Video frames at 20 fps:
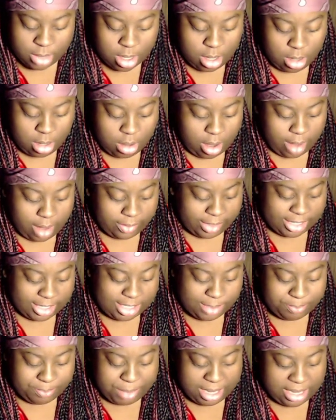on the
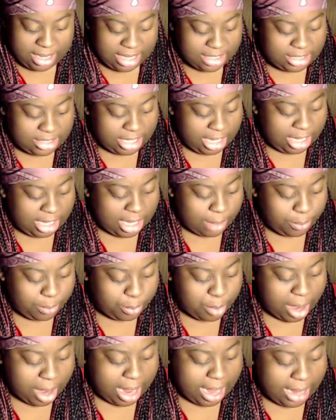spinning teacup
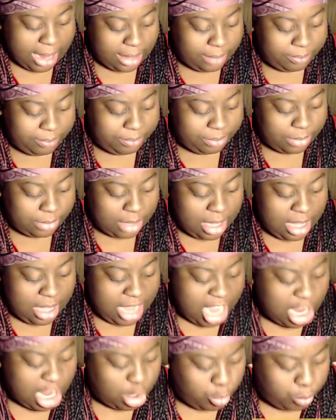ride, and a
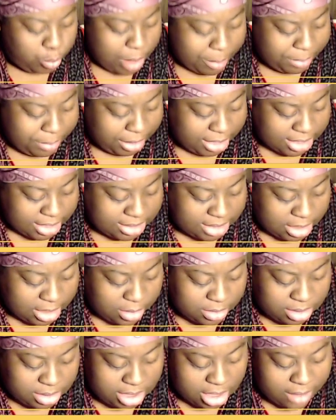replica
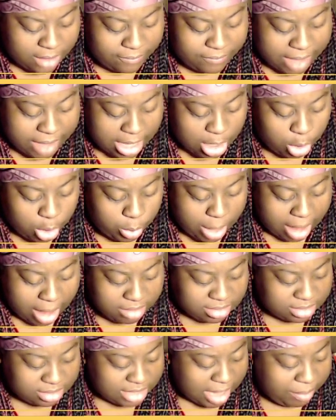single-seater fighter craft
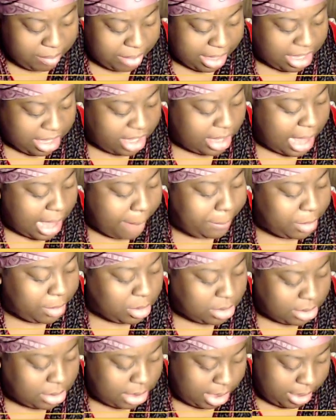shaped like a capital
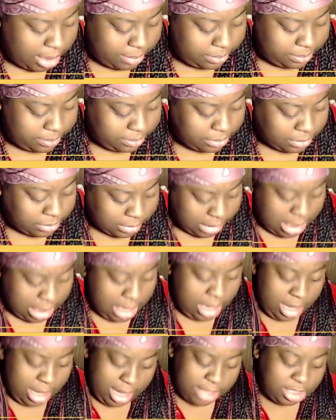T,
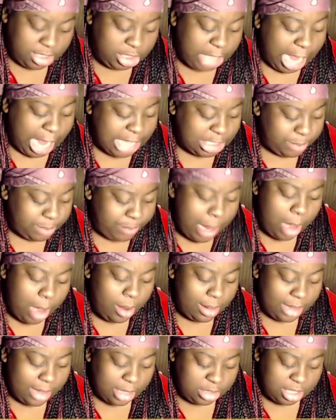its guns parallel
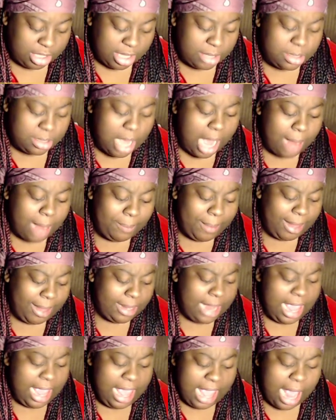to the cockpit
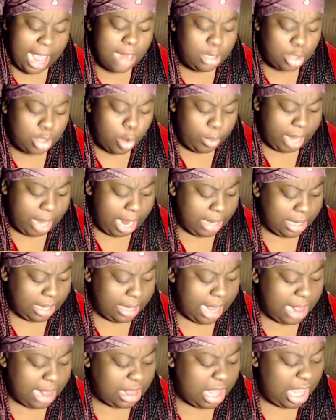and located at
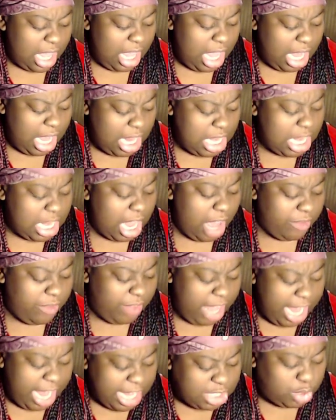the end of
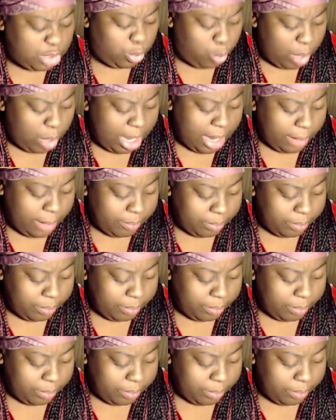each wing.